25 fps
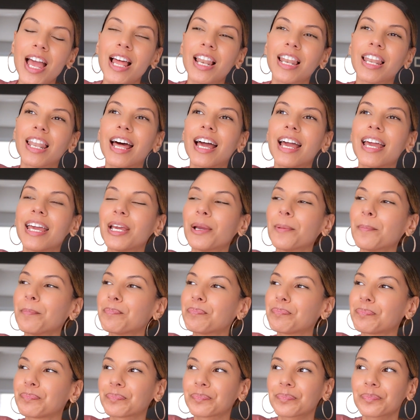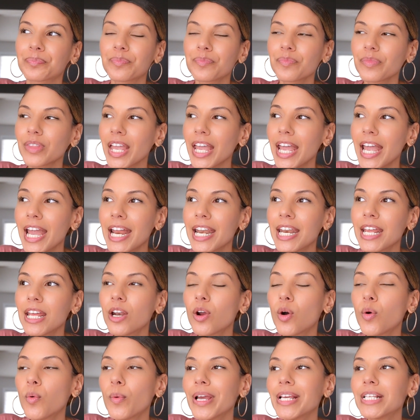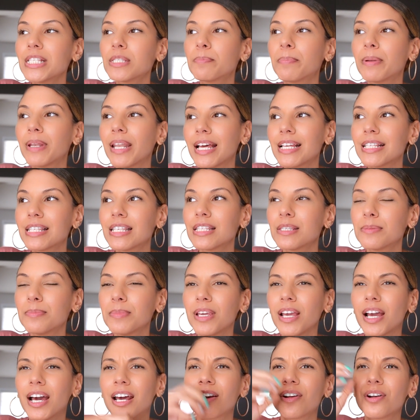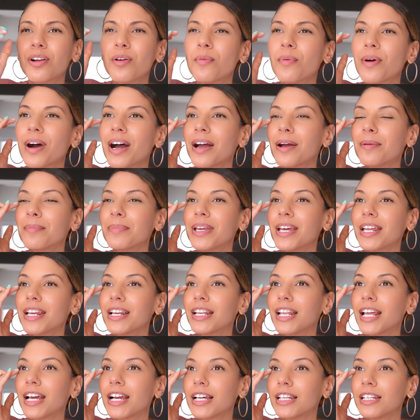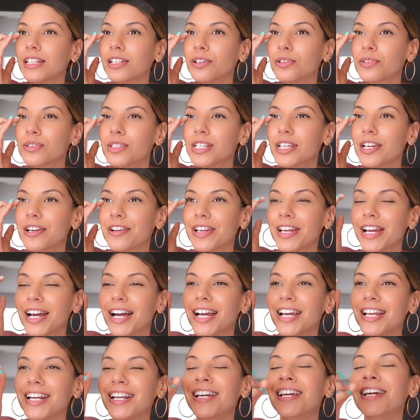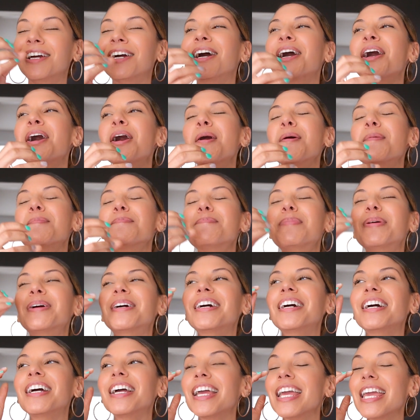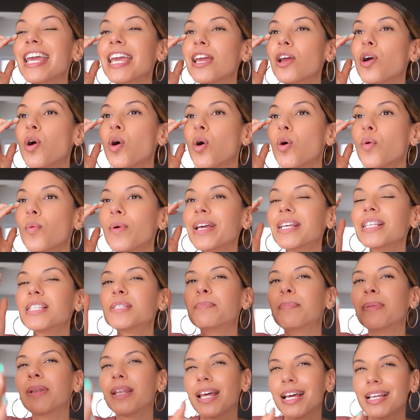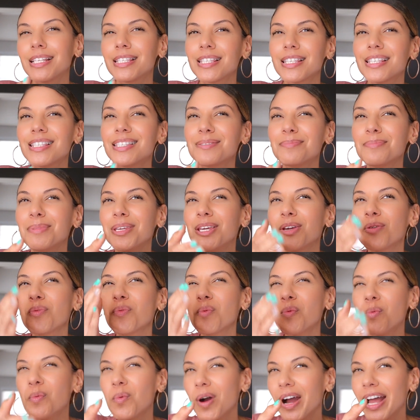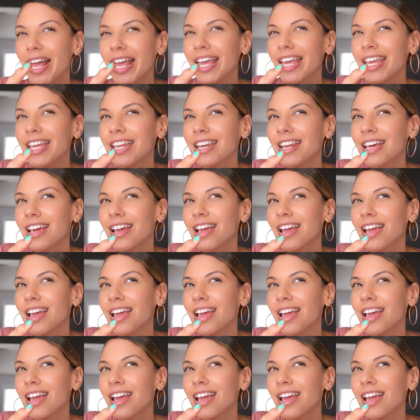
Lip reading: Like, and it always blesses me. I don't know why I'm getting like a little teary-eyed, but it always blesses me when